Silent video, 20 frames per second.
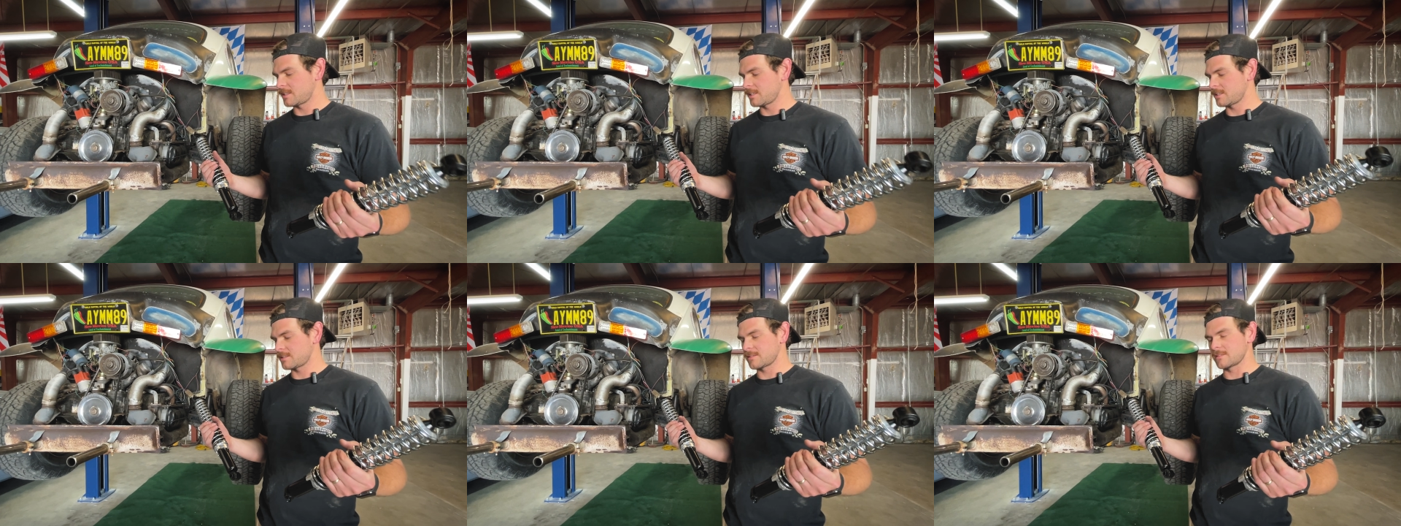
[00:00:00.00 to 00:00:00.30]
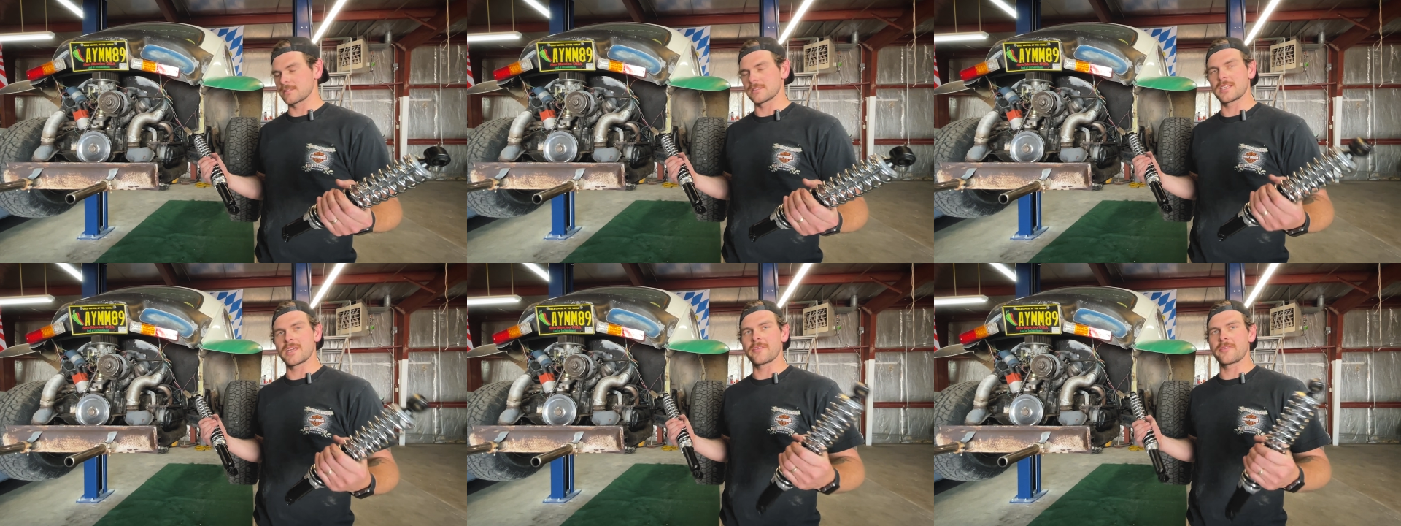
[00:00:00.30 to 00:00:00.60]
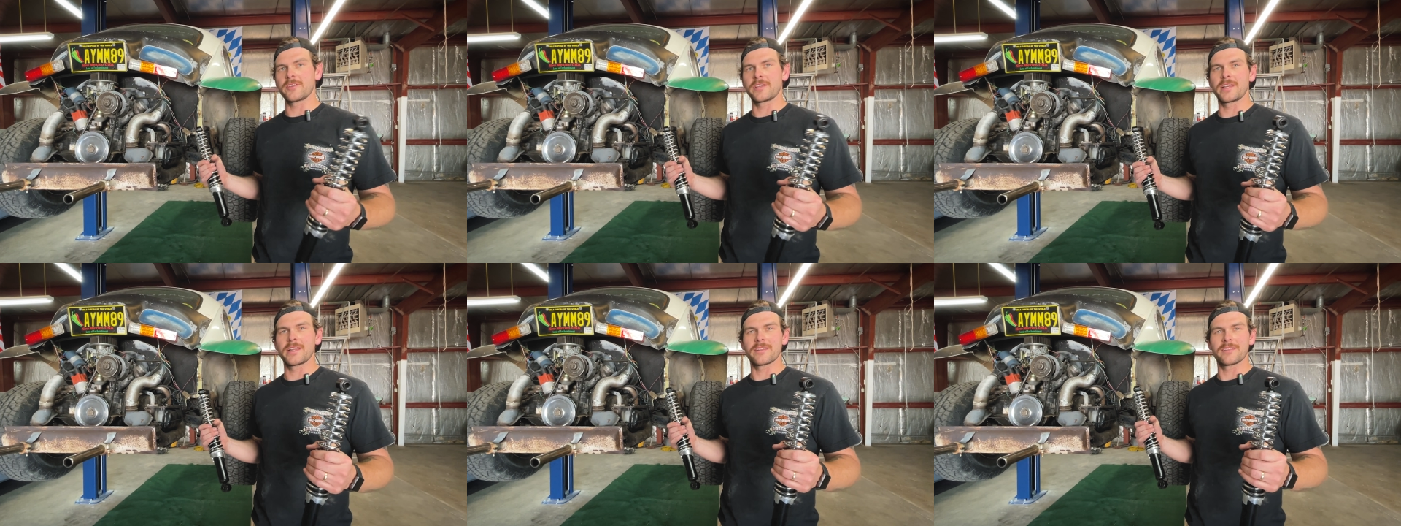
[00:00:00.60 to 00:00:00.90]
This is
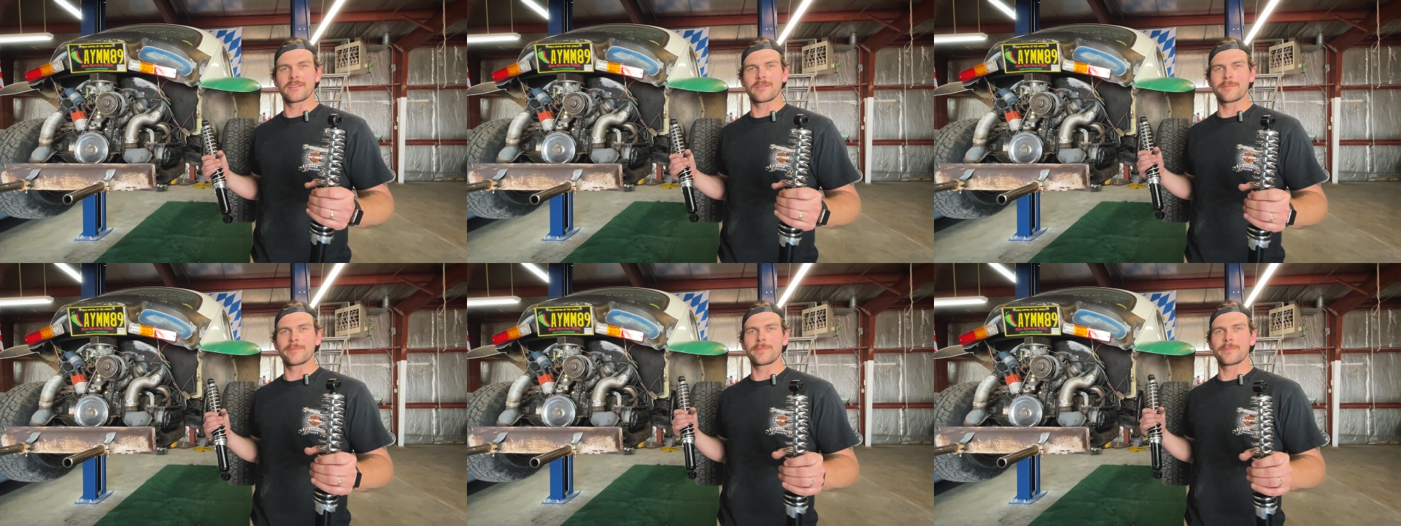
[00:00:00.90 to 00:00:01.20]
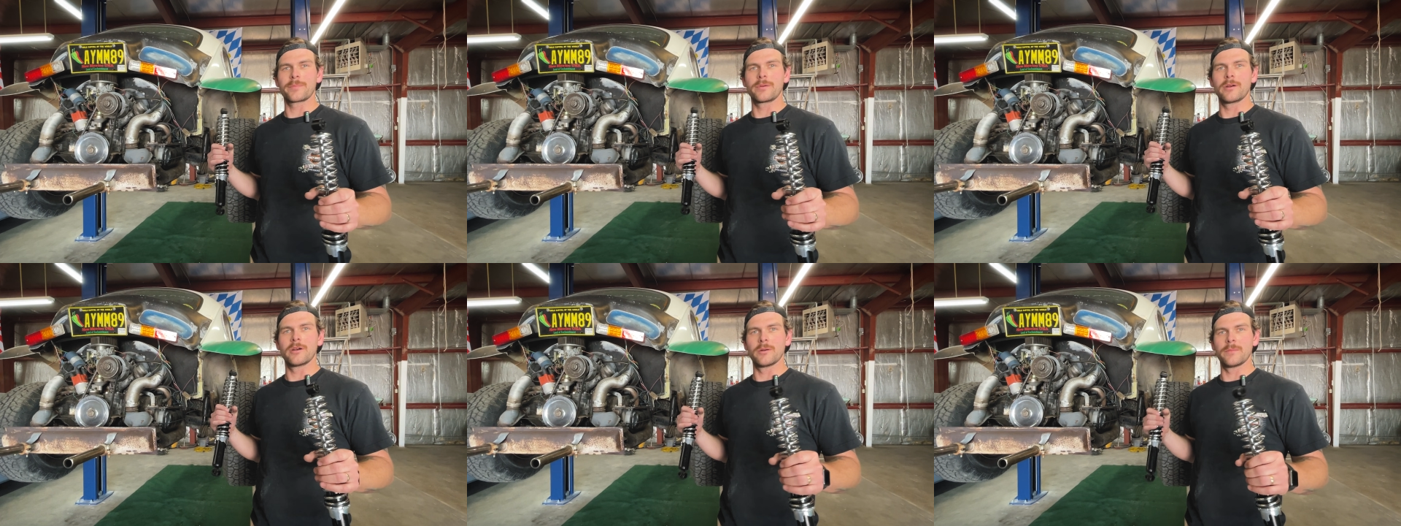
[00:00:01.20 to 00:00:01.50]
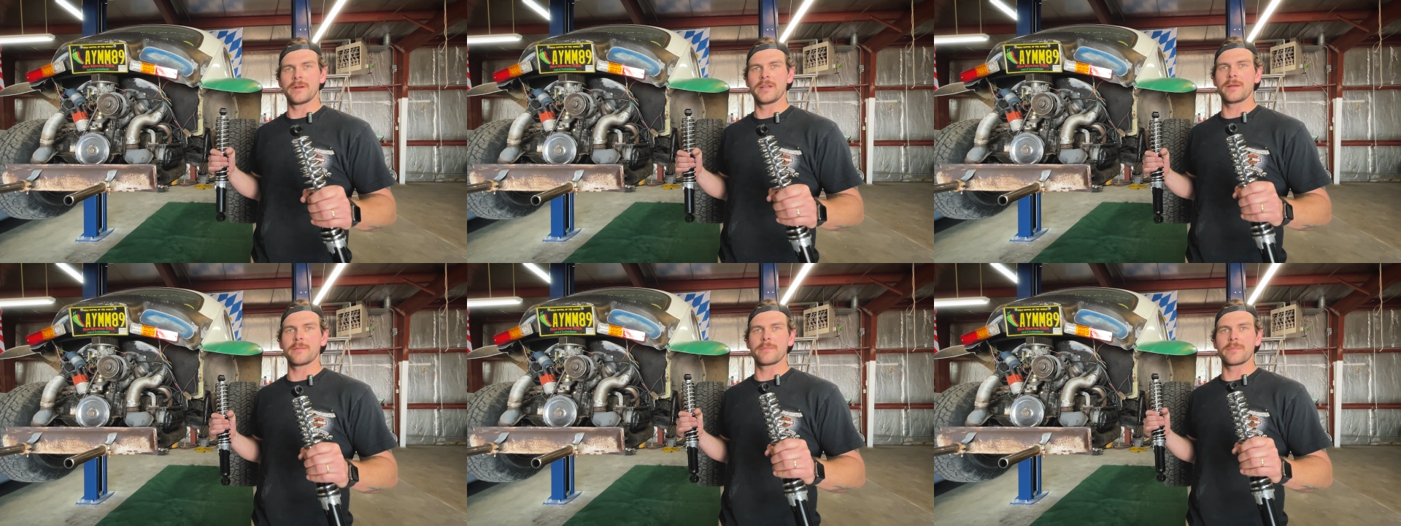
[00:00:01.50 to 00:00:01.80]
definitely nothing
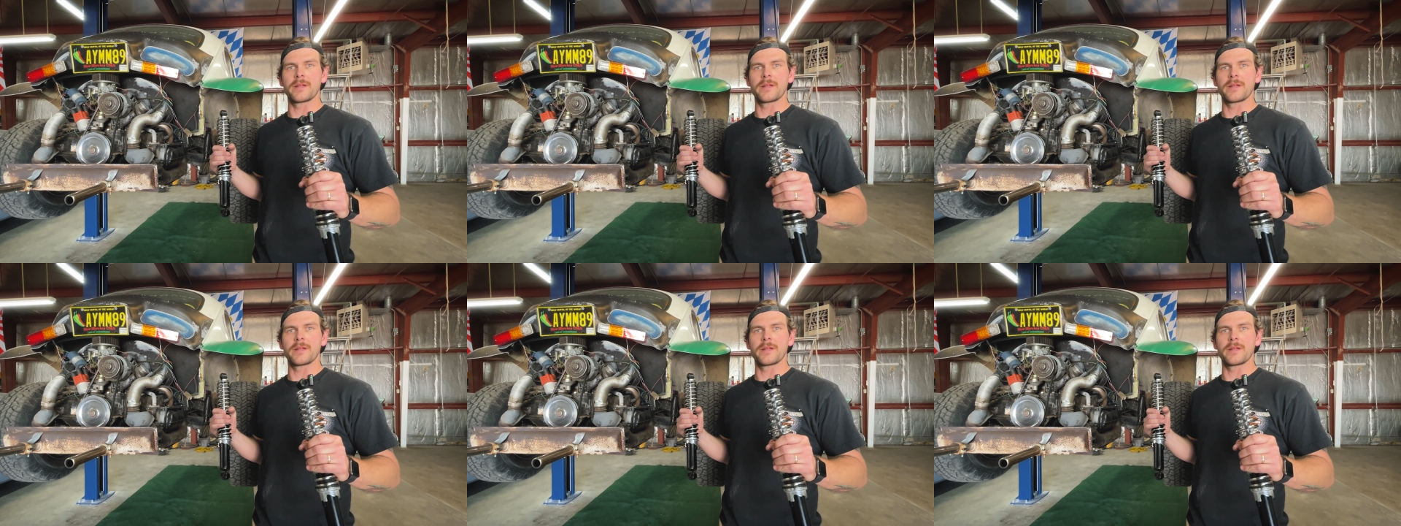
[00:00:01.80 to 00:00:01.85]
permanent,